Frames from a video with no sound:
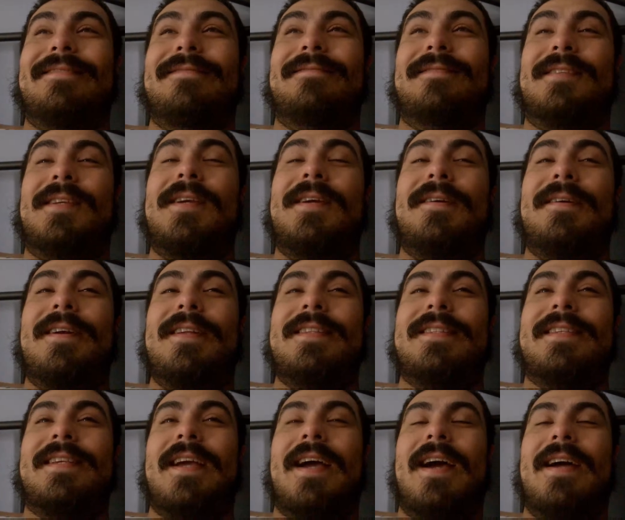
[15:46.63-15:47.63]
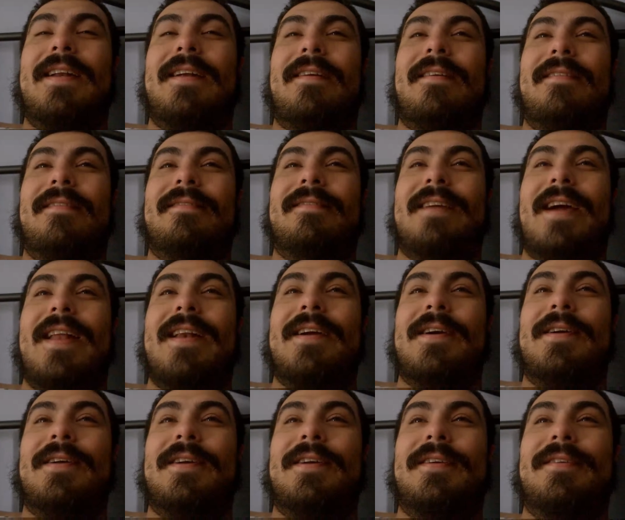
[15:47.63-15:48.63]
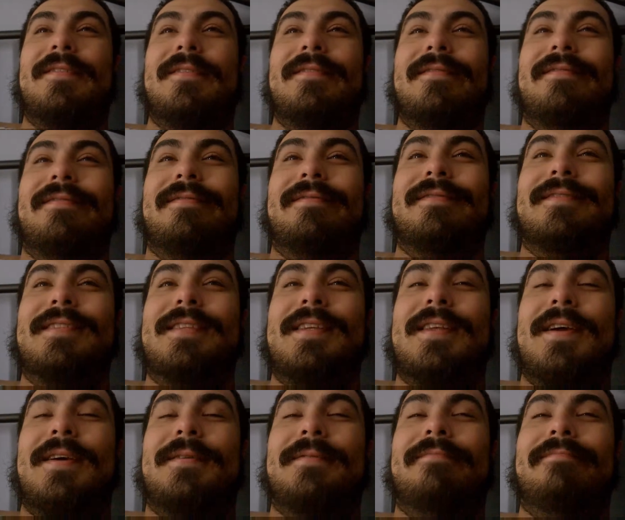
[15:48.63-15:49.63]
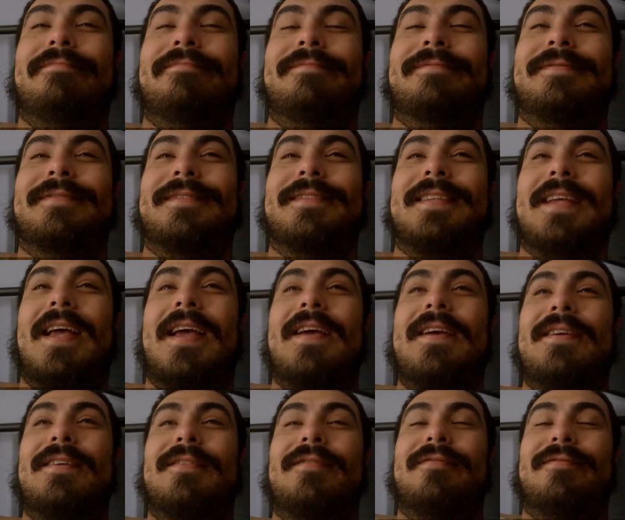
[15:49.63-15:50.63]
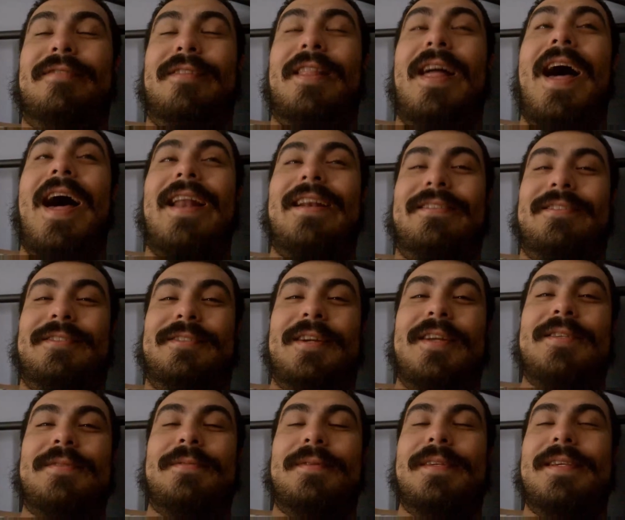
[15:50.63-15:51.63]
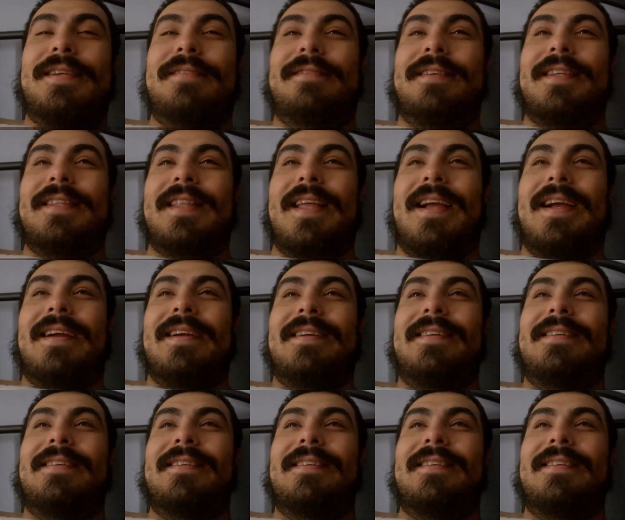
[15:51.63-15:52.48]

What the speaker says: cigarettes kind of you know a lot of stress relieving there.